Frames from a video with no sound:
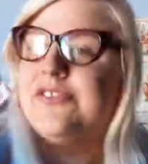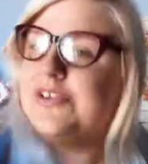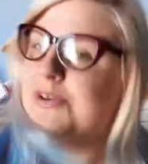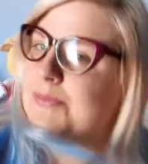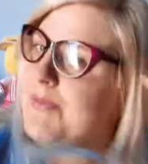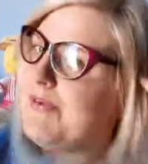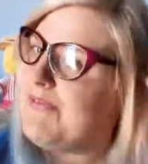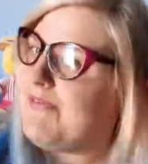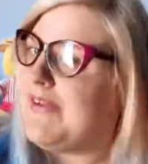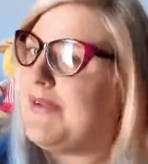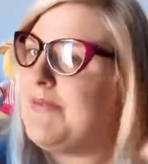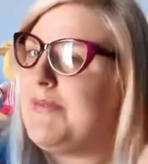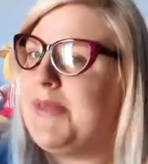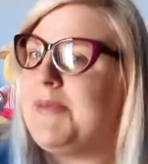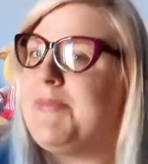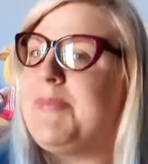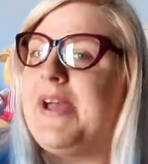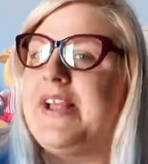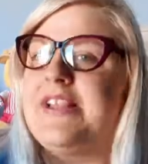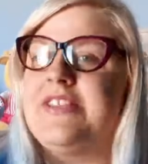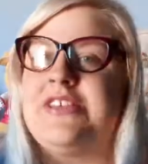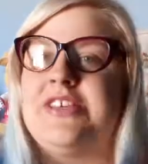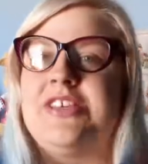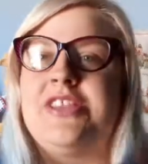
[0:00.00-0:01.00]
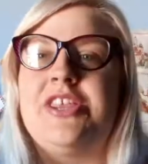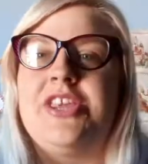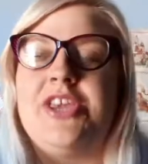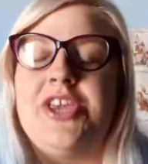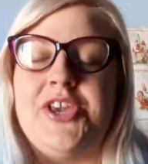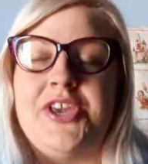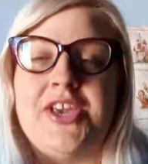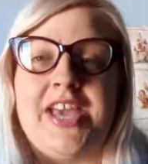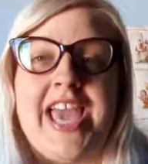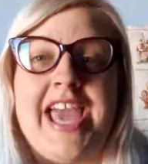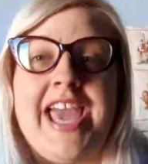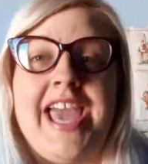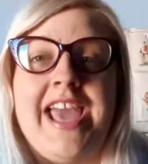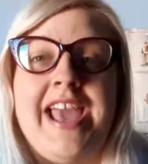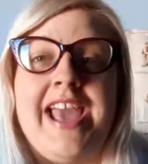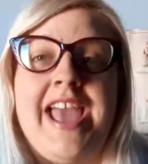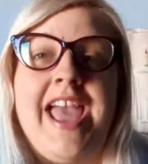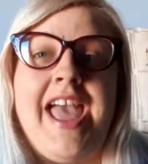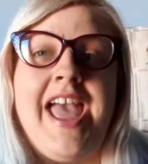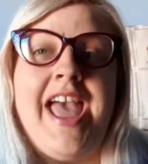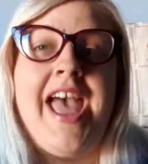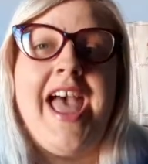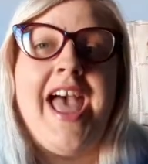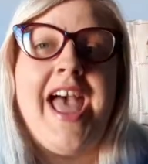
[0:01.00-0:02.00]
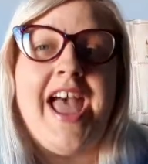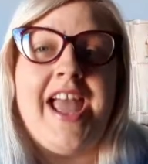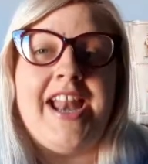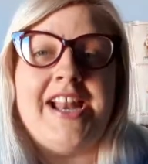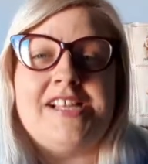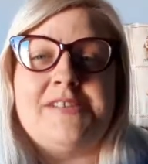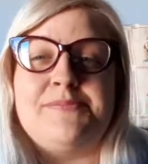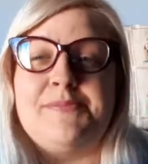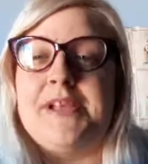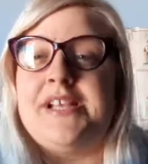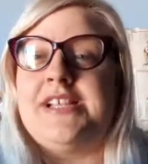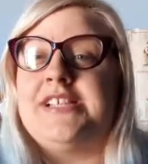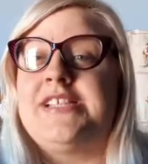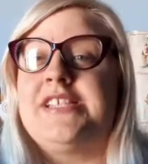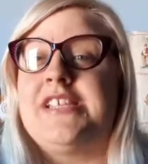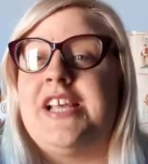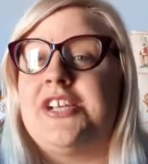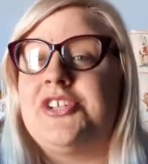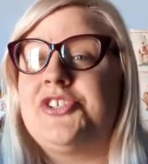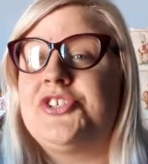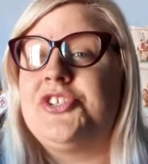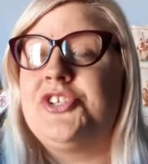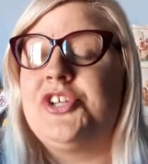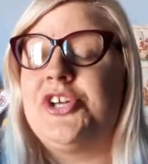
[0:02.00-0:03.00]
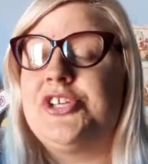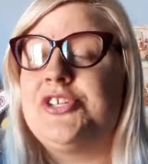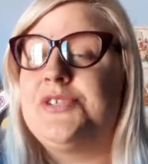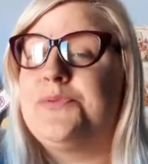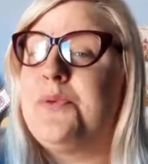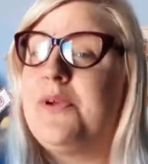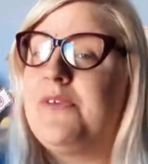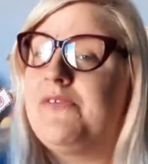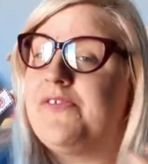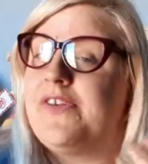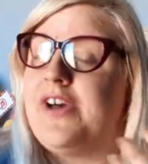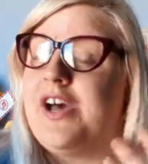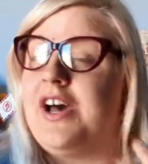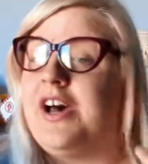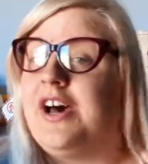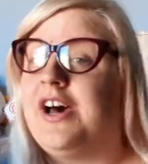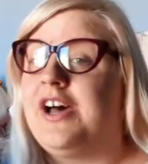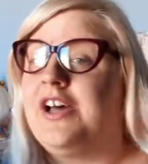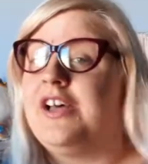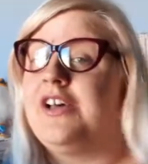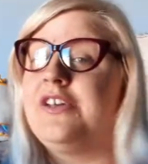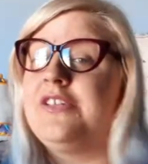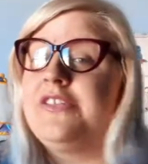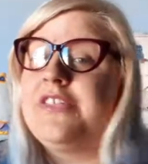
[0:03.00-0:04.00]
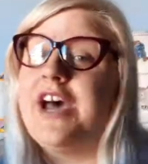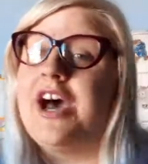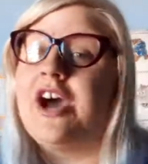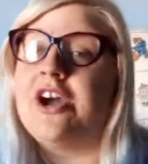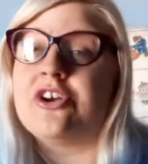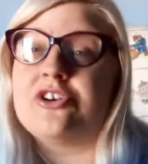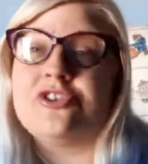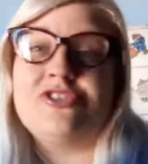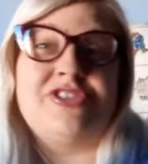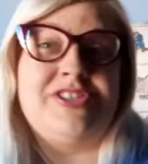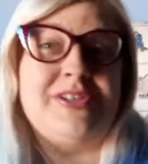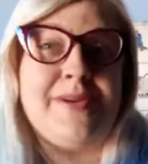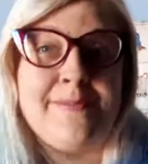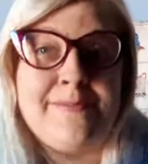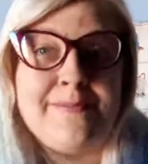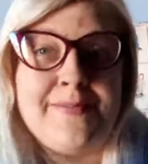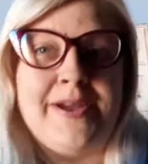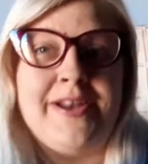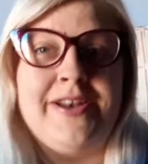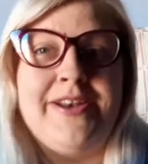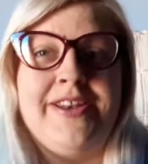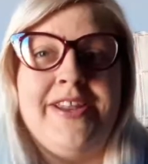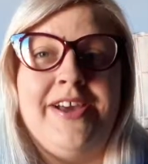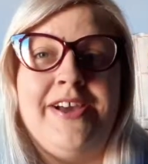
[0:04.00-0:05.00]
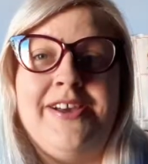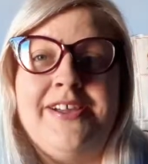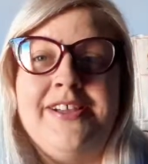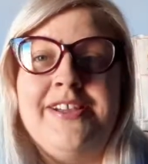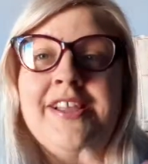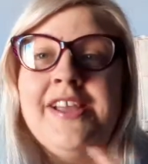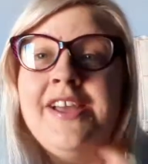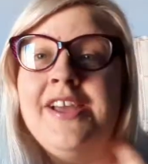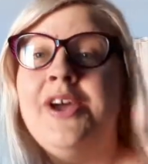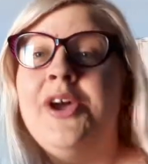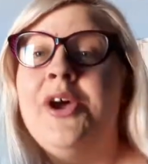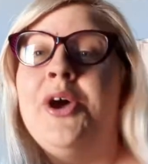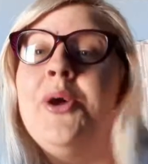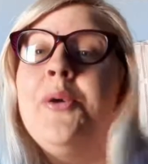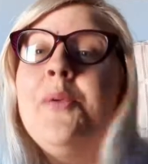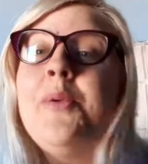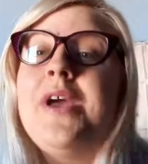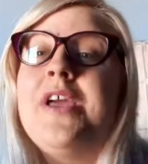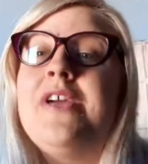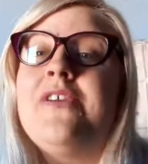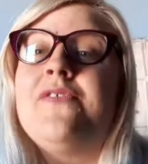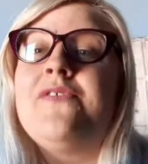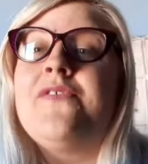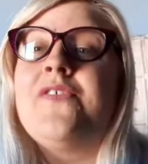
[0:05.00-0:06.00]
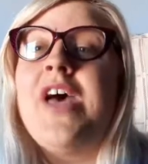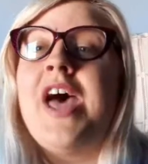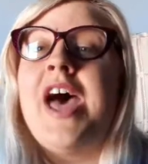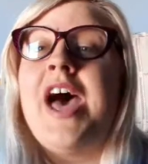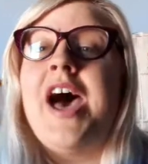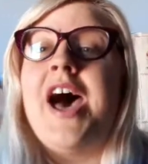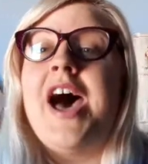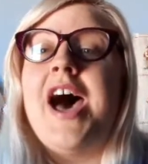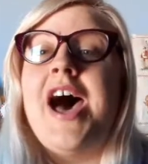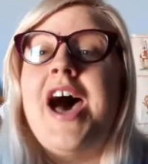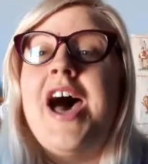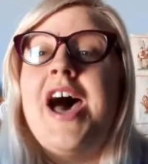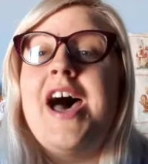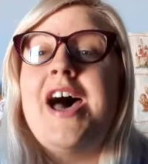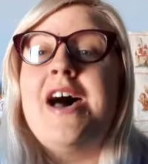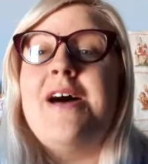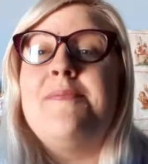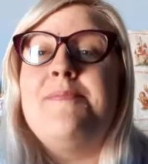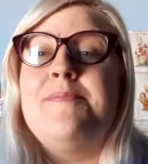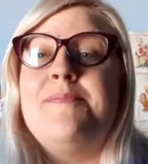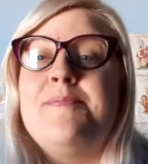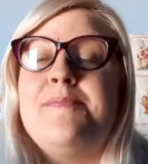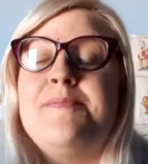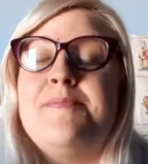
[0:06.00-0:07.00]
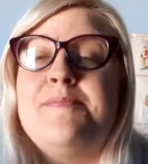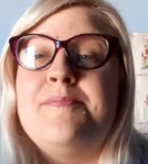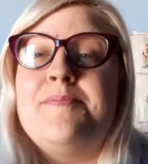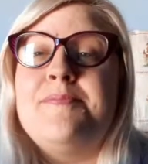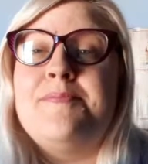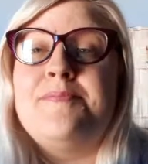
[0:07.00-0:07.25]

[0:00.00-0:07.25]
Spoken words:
my family back to the UK, and it's been such nice weather that I got sunburnt with. I